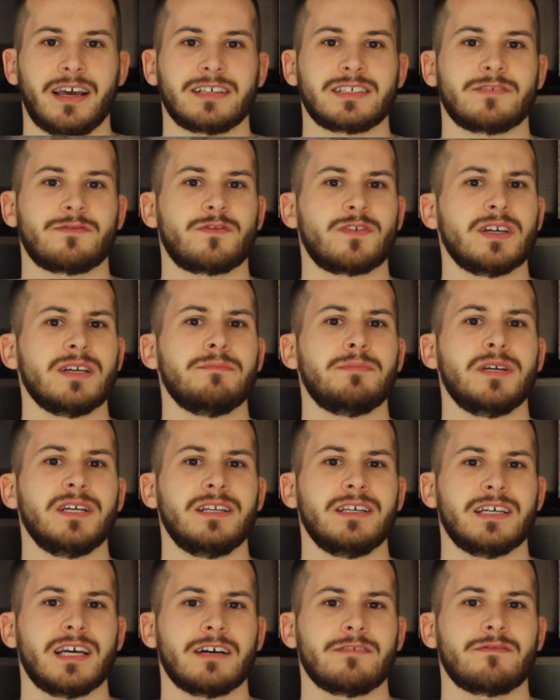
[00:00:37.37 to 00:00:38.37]
as a free
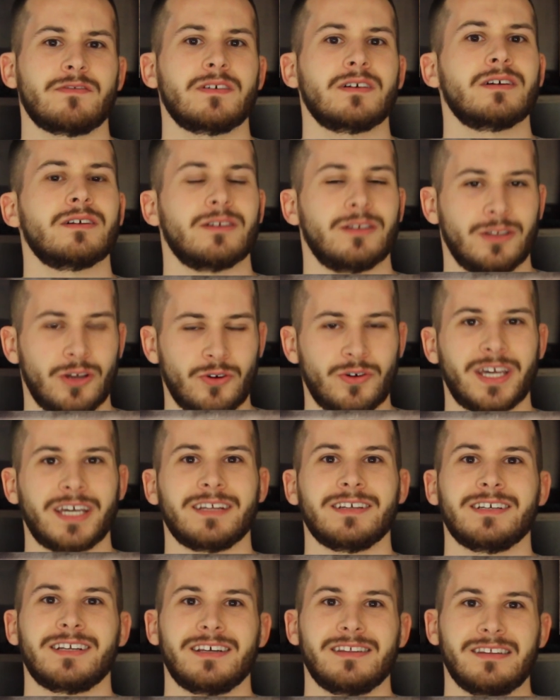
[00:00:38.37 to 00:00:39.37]
PDF
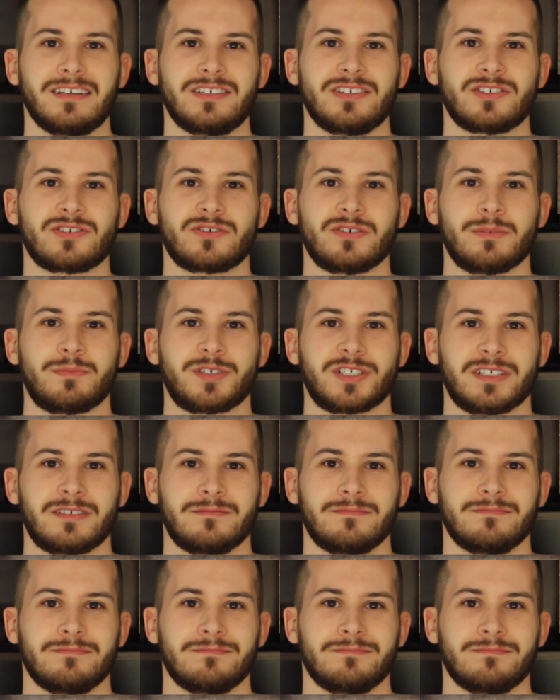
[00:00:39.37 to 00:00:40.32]
located in the description.